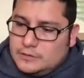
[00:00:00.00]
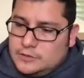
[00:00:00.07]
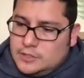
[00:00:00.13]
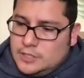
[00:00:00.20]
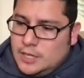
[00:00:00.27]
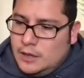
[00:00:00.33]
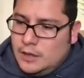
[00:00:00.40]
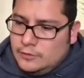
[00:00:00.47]

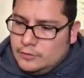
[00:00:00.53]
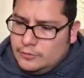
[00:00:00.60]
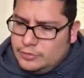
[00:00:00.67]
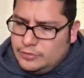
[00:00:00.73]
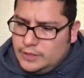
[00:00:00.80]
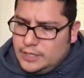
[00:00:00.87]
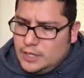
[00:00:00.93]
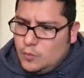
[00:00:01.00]
The other
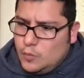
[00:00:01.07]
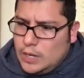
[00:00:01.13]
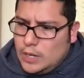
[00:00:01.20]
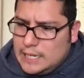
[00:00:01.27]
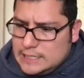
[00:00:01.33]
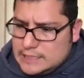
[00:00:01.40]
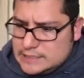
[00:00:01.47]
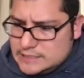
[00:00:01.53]
thing
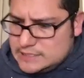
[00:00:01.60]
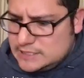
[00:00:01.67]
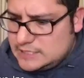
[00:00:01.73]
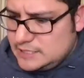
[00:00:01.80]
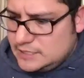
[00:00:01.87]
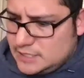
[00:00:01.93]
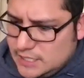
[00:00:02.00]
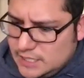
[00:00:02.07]
was
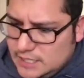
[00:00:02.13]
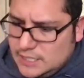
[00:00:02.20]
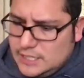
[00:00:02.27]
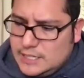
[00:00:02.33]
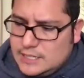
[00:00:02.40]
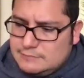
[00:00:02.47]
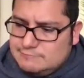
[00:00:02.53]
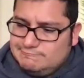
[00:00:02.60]
the
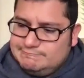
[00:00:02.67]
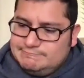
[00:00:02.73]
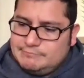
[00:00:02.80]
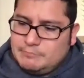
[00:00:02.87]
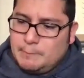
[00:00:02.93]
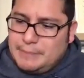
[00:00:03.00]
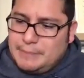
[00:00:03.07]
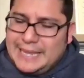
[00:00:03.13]

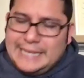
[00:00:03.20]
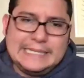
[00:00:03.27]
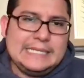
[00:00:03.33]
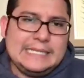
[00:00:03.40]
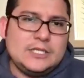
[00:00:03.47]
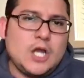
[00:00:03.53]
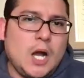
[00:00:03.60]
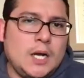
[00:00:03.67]

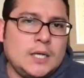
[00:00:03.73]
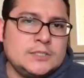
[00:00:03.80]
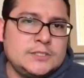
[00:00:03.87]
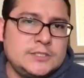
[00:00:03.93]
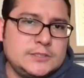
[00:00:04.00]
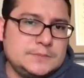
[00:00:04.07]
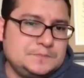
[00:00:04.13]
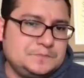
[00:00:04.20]
baiting dogs.